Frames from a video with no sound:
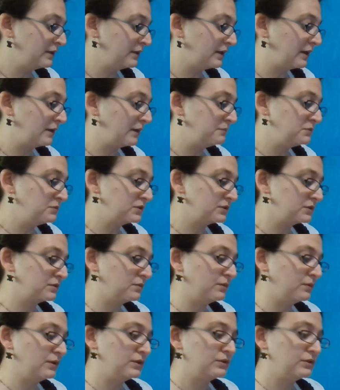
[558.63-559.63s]
I'm just
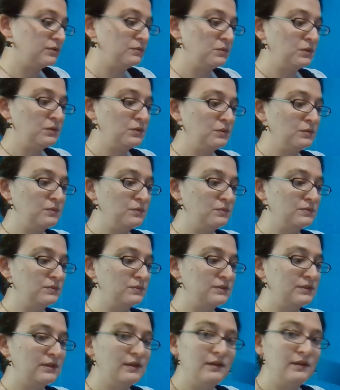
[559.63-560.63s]
going to
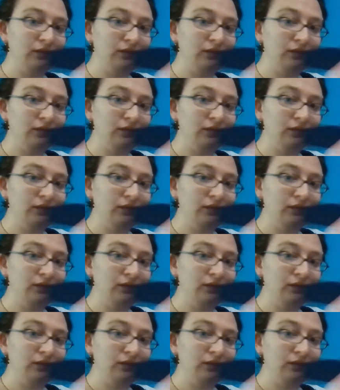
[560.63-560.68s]
use